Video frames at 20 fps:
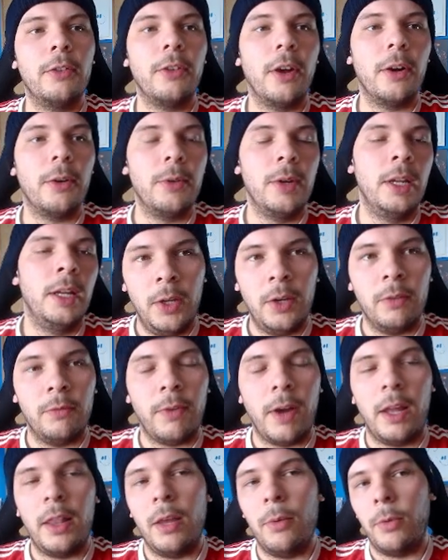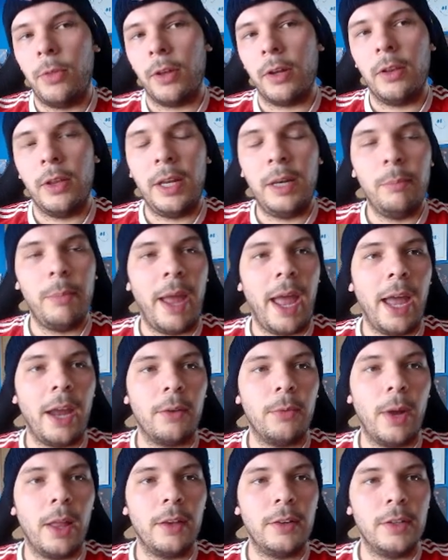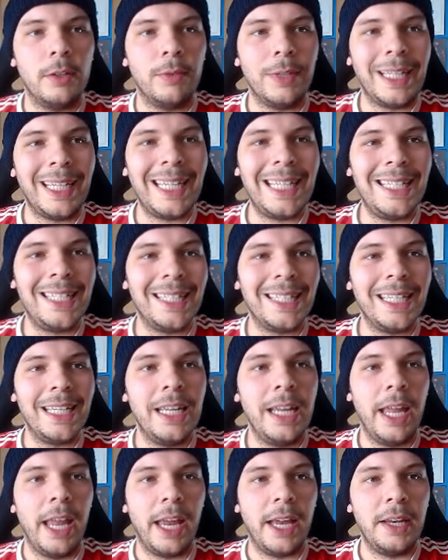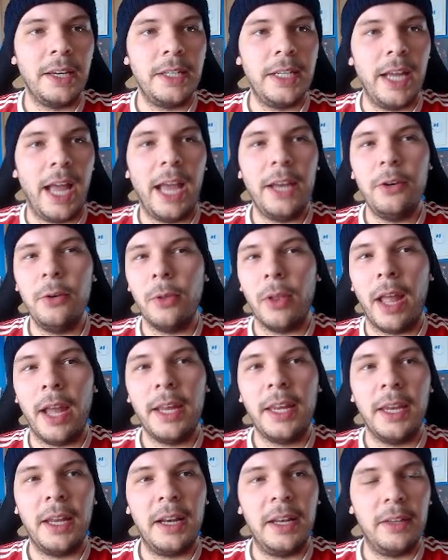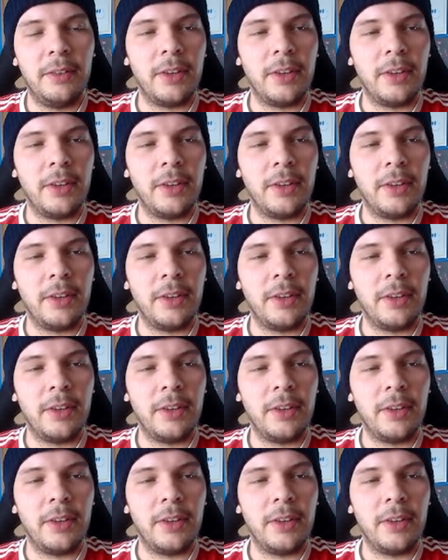so you can find them with a clean back relatively easily, and I do like it.